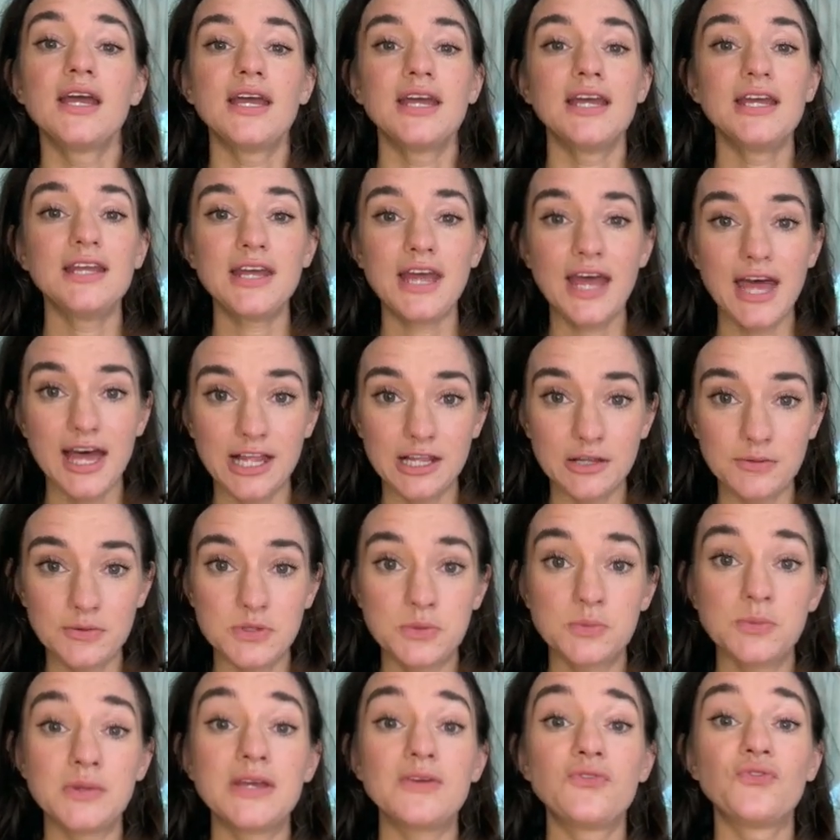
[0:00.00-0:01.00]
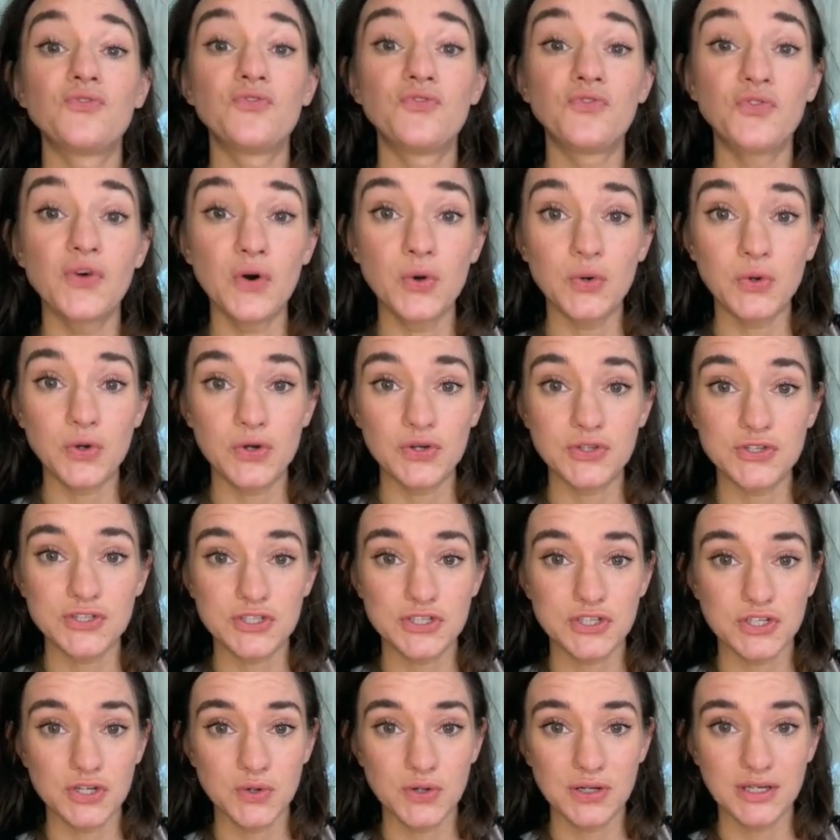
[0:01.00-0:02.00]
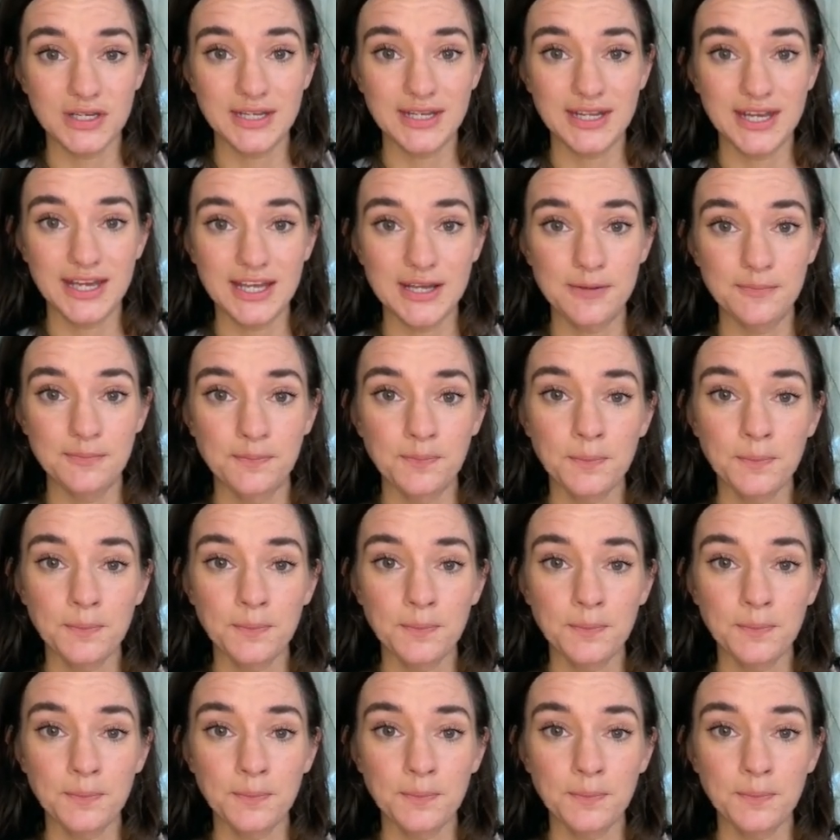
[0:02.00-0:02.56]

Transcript: it helps me focus during the day.